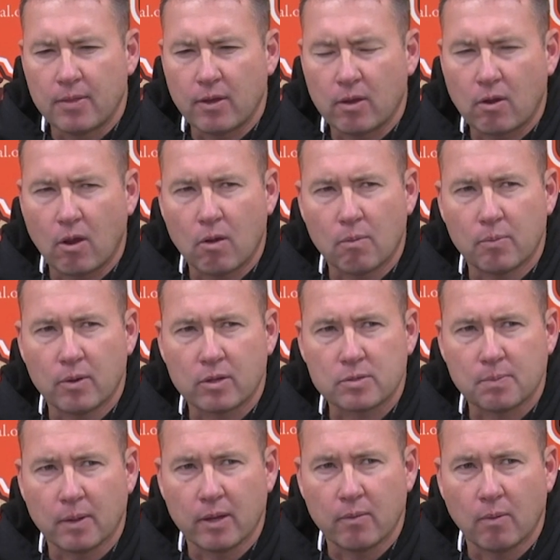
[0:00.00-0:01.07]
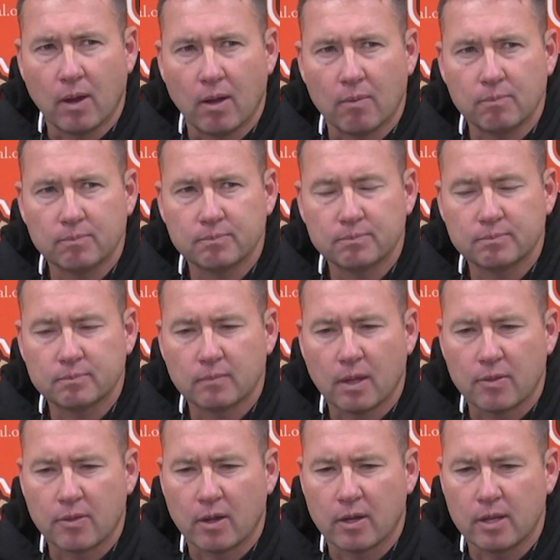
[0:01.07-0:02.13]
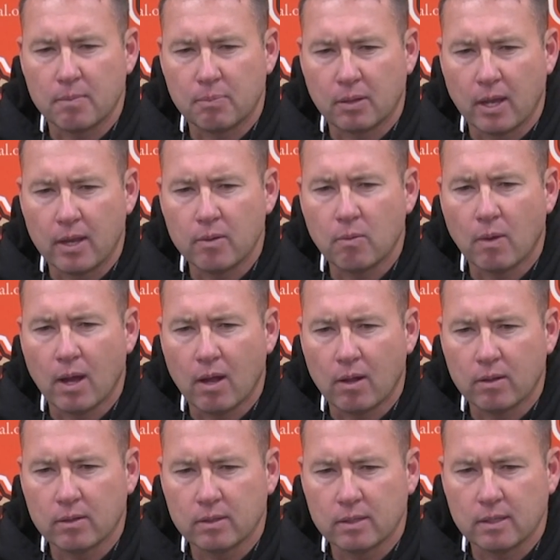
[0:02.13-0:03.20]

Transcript: I thought Carl Brooks played well. I thought he played well.